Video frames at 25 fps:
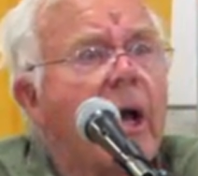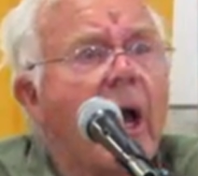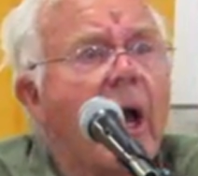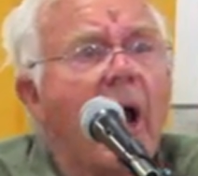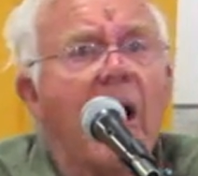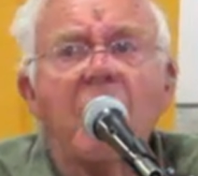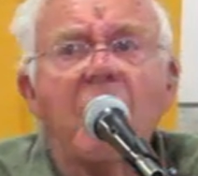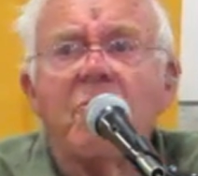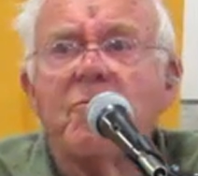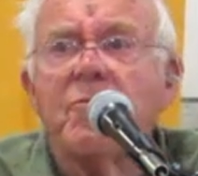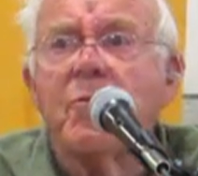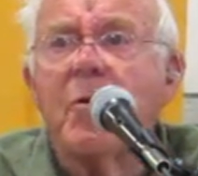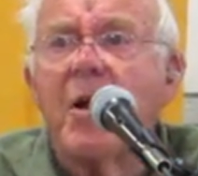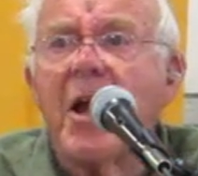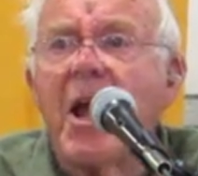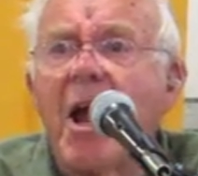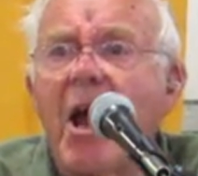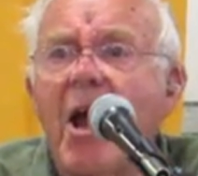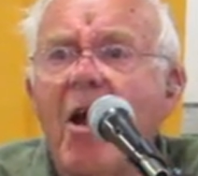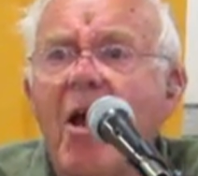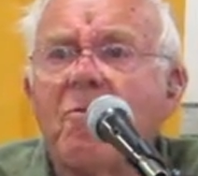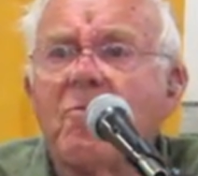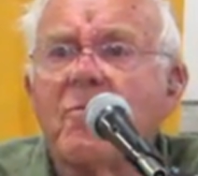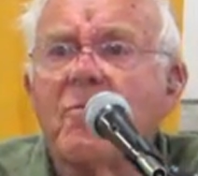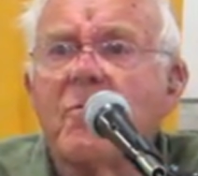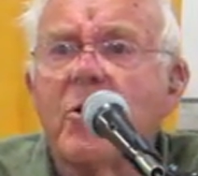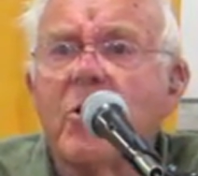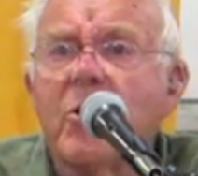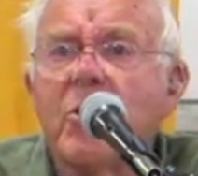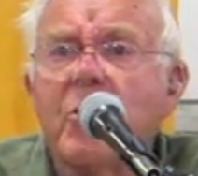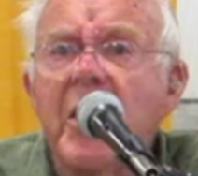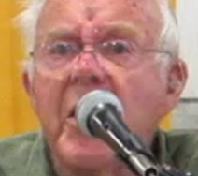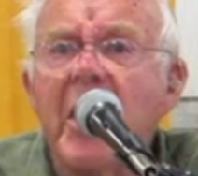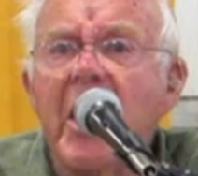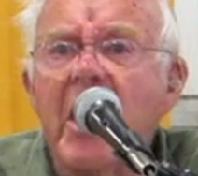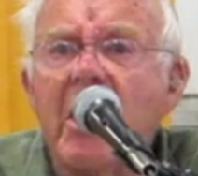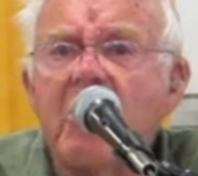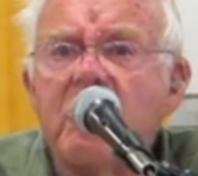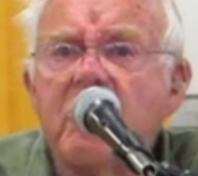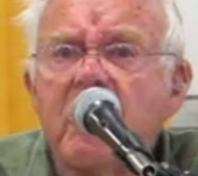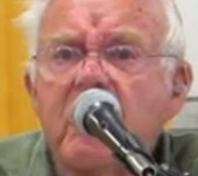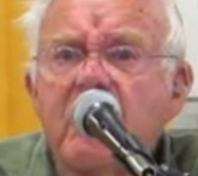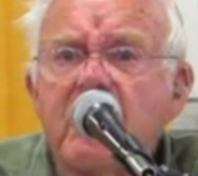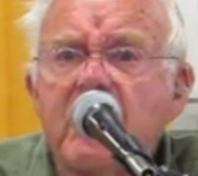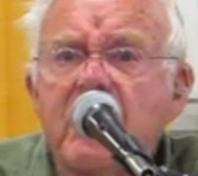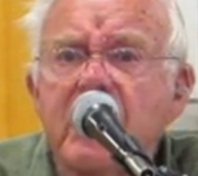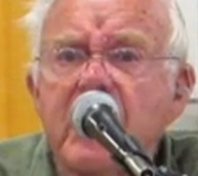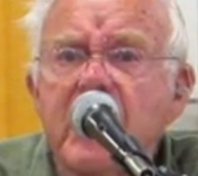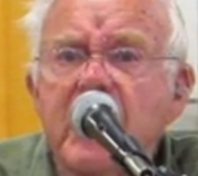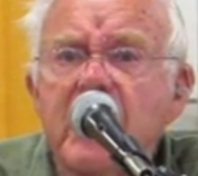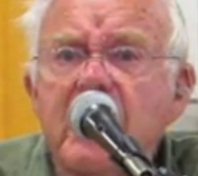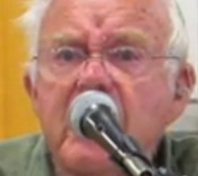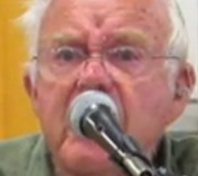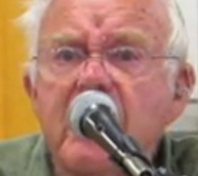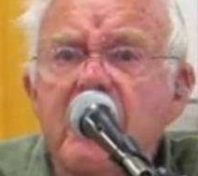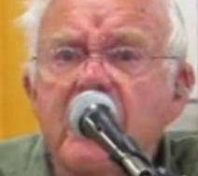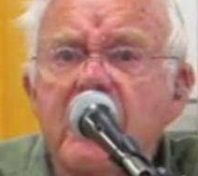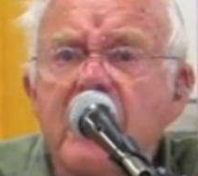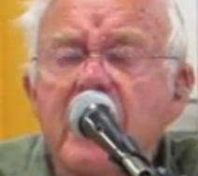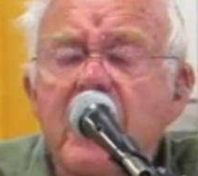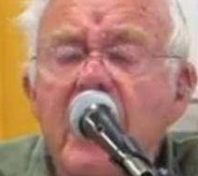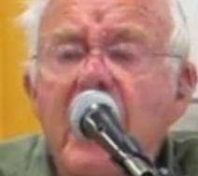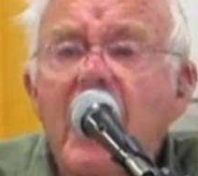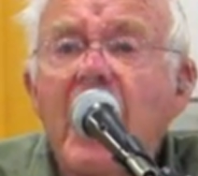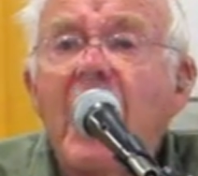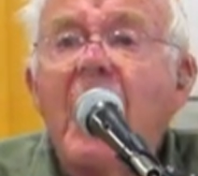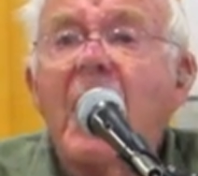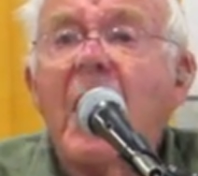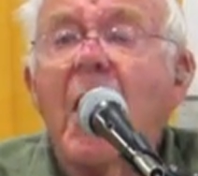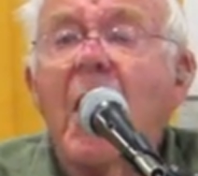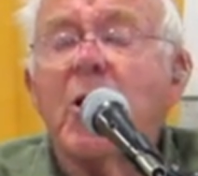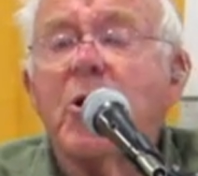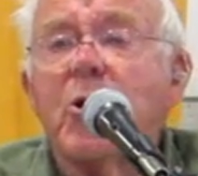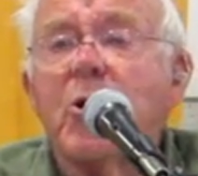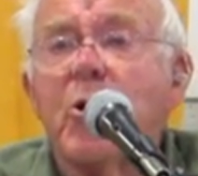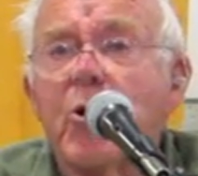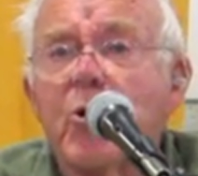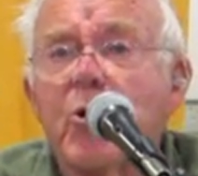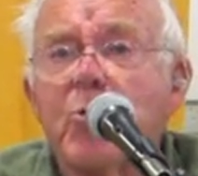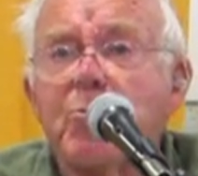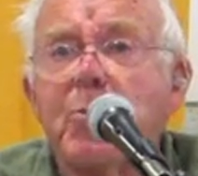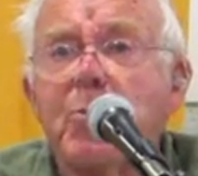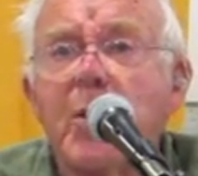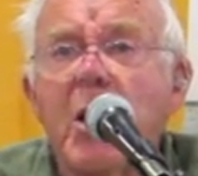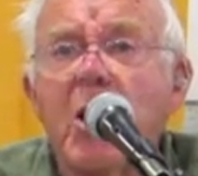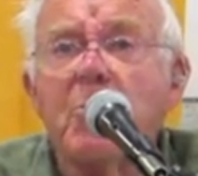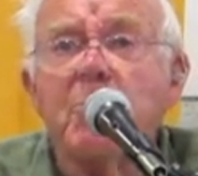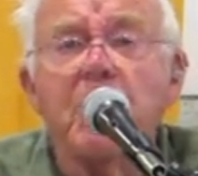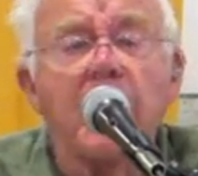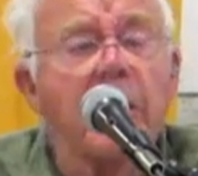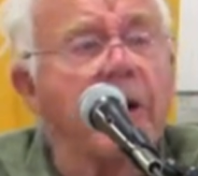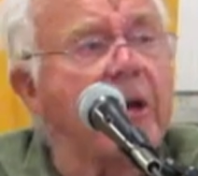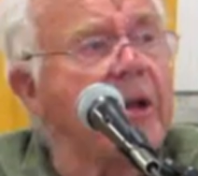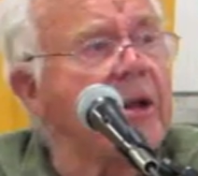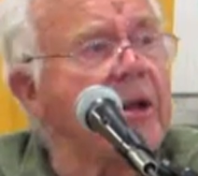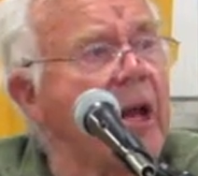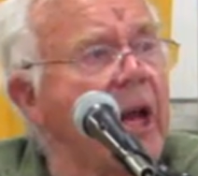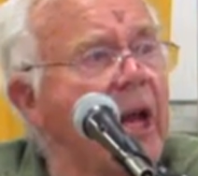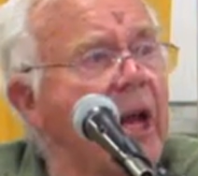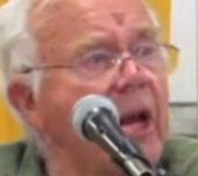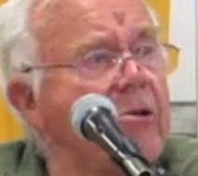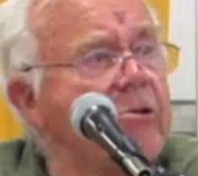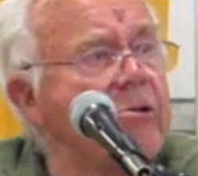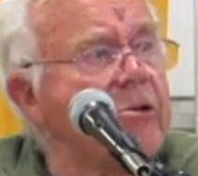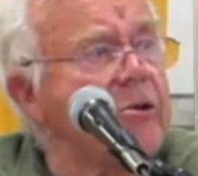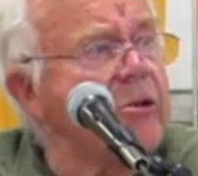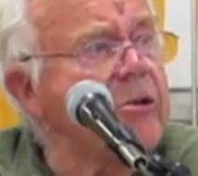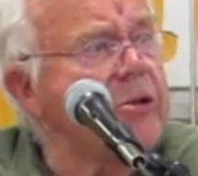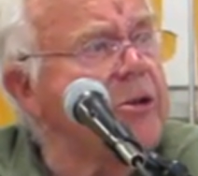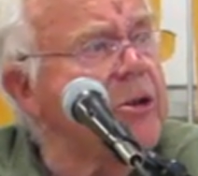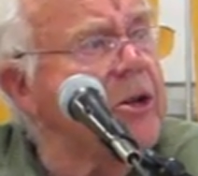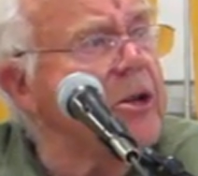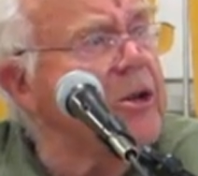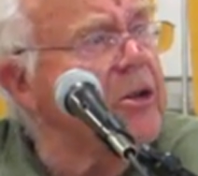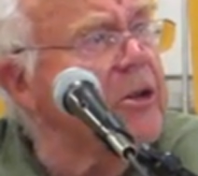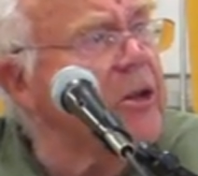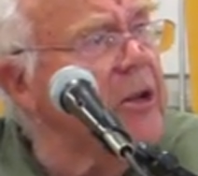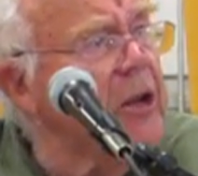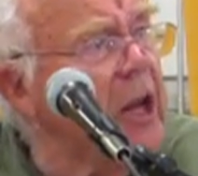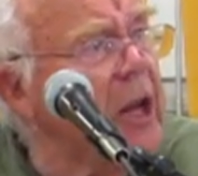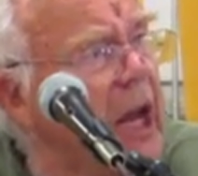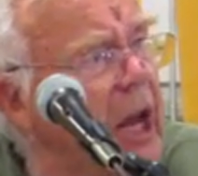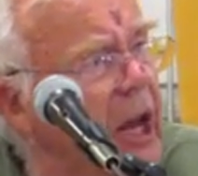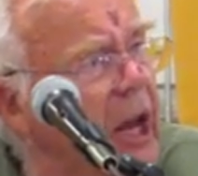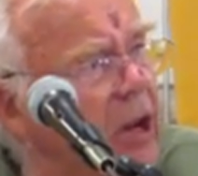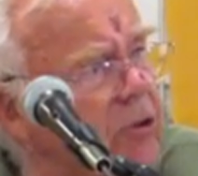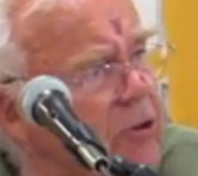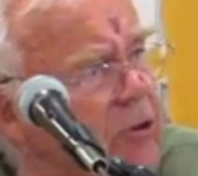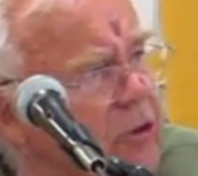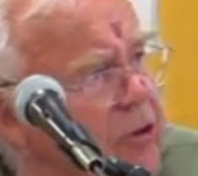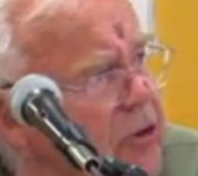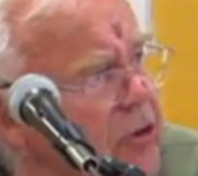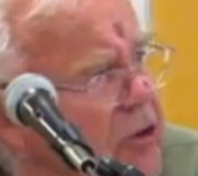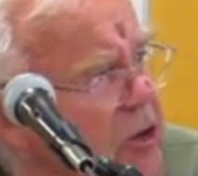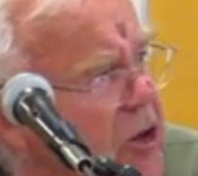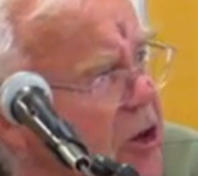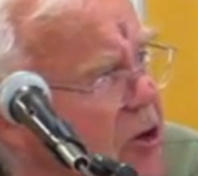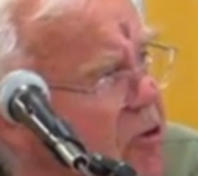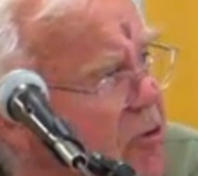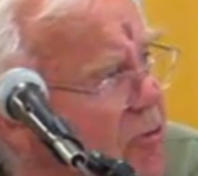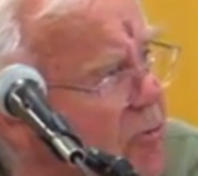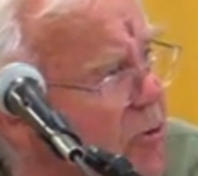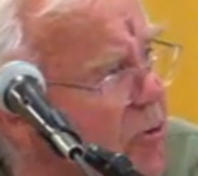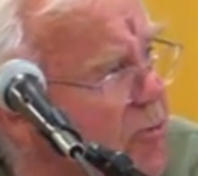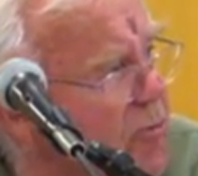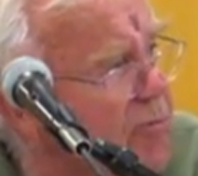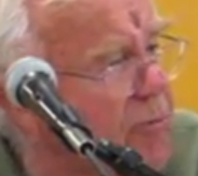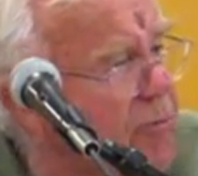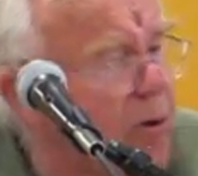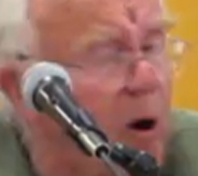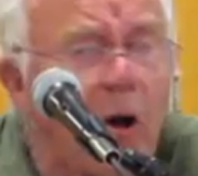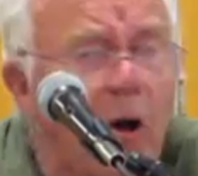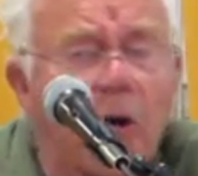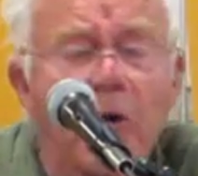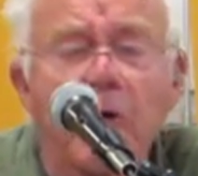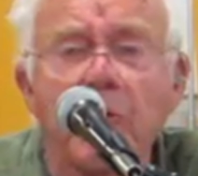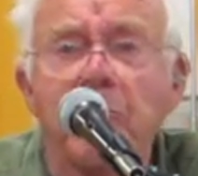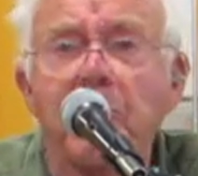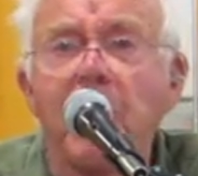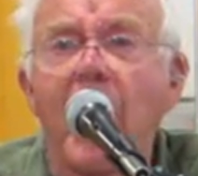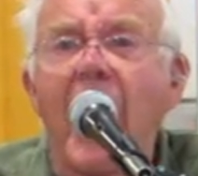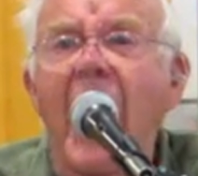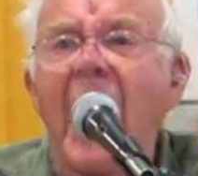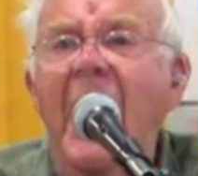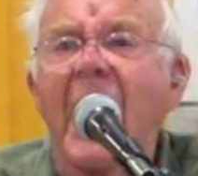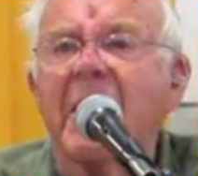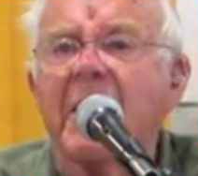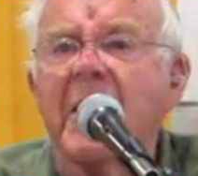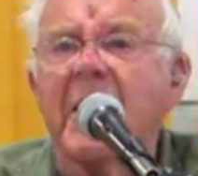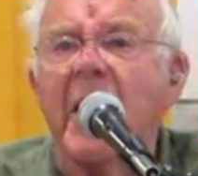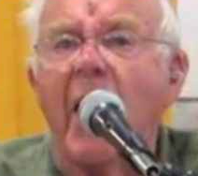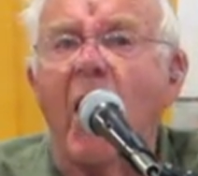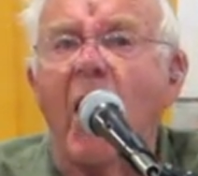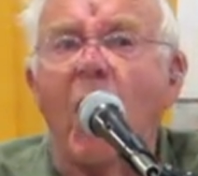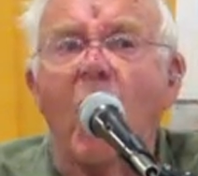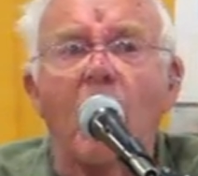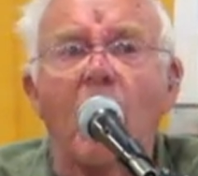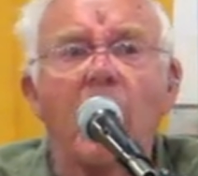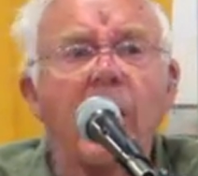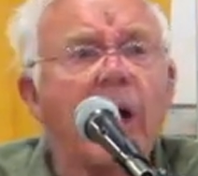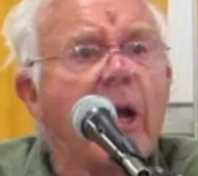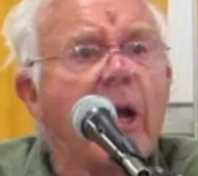and if we have good agencies and good people in the agencies, and the agencies are falling back now,